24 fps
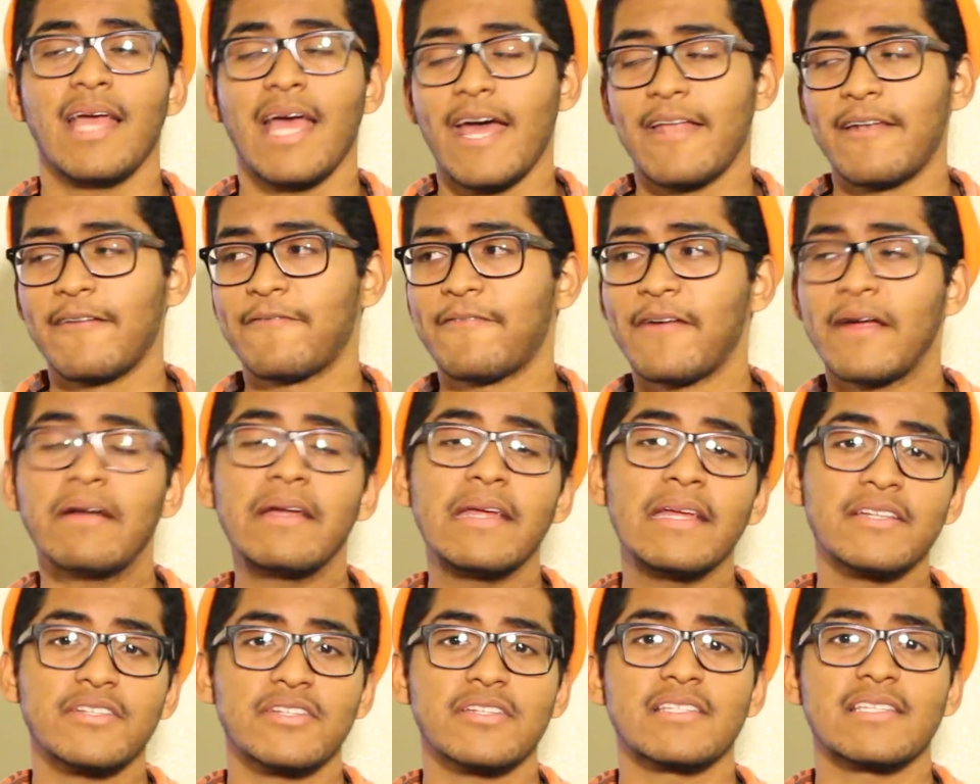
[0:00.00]
And a
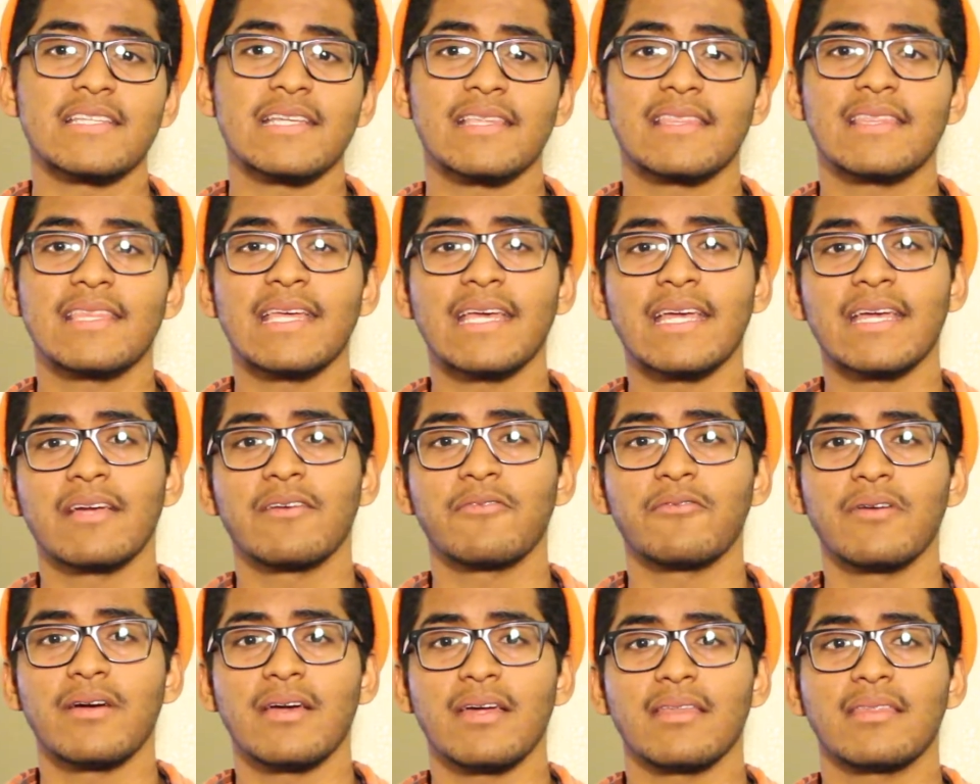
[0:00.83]
very interesting
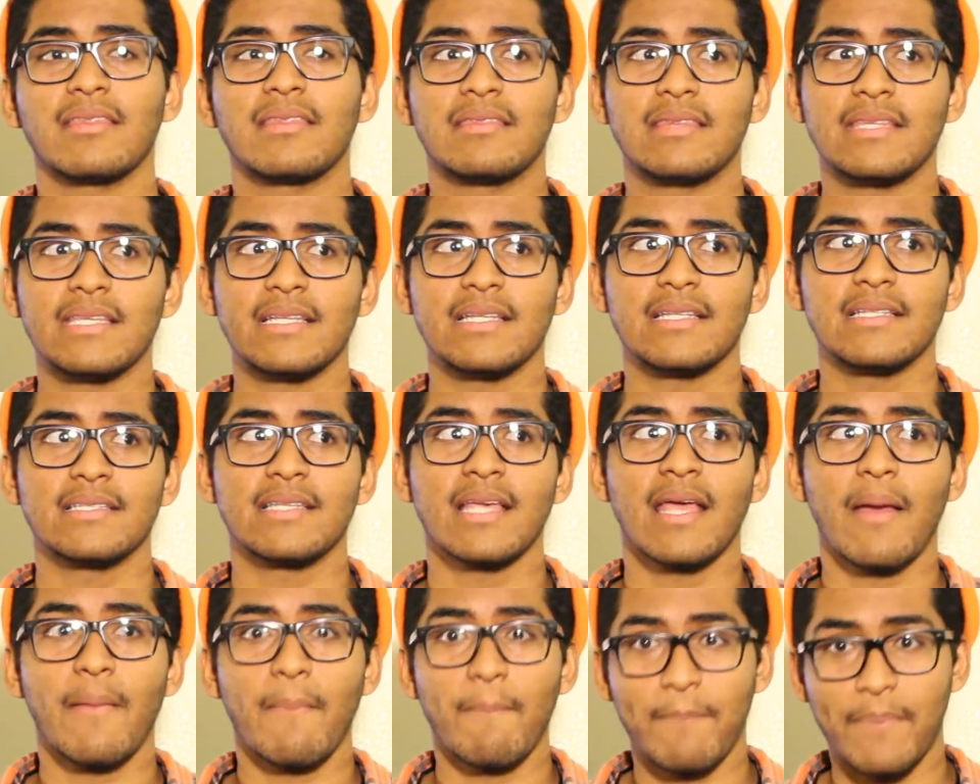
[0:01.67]
thing with these
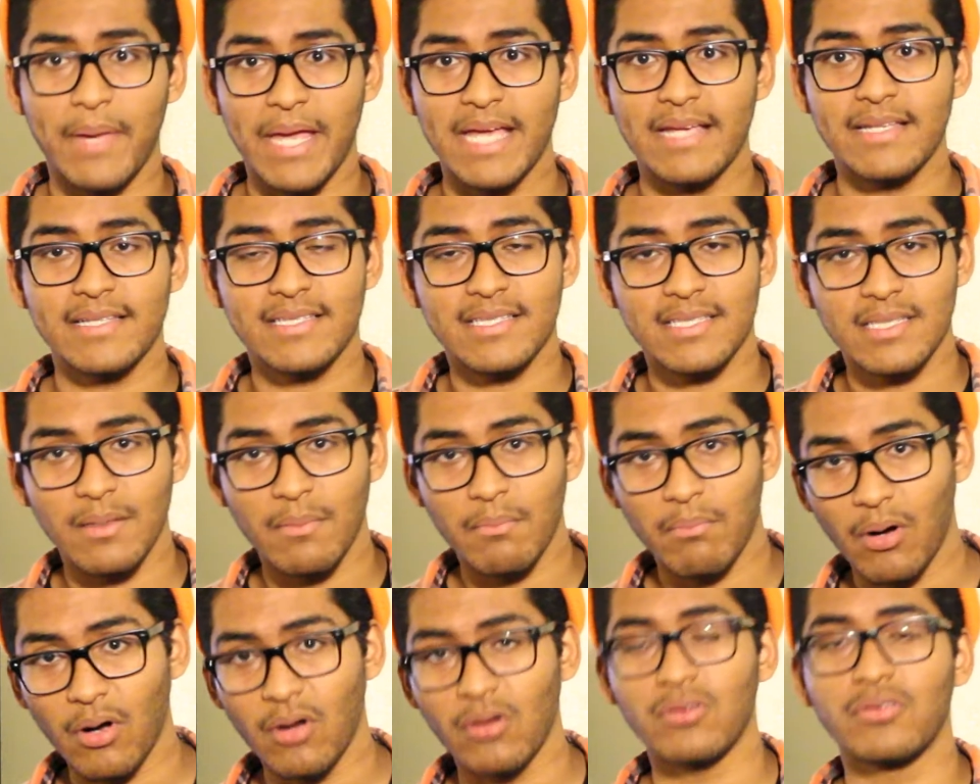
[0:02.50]
bass
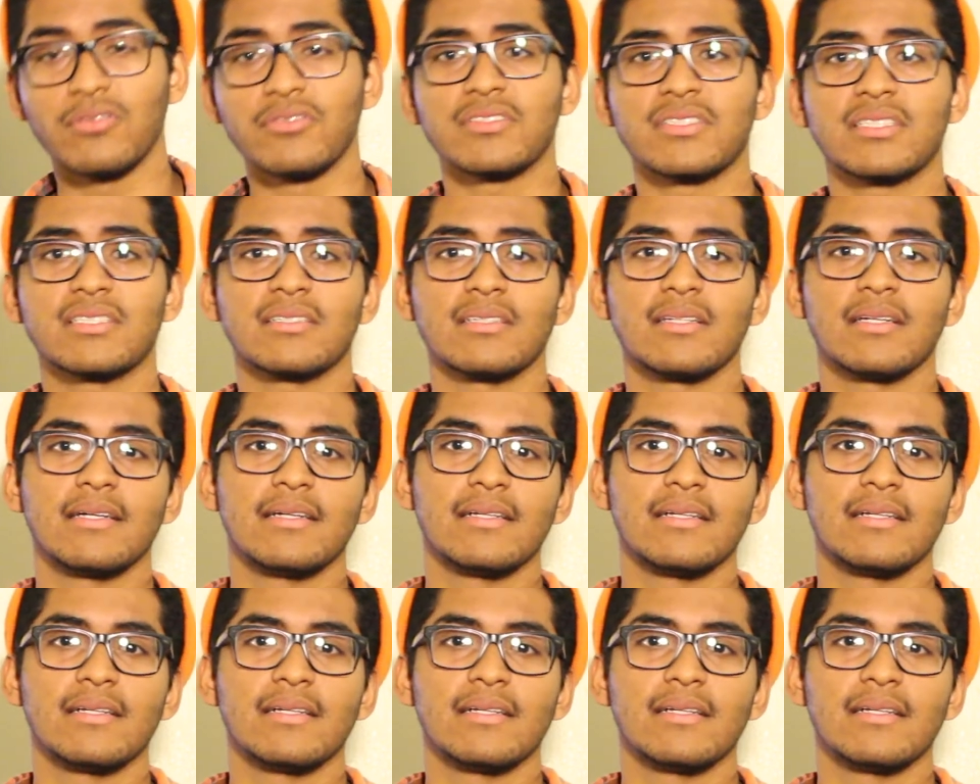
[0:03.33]
pulse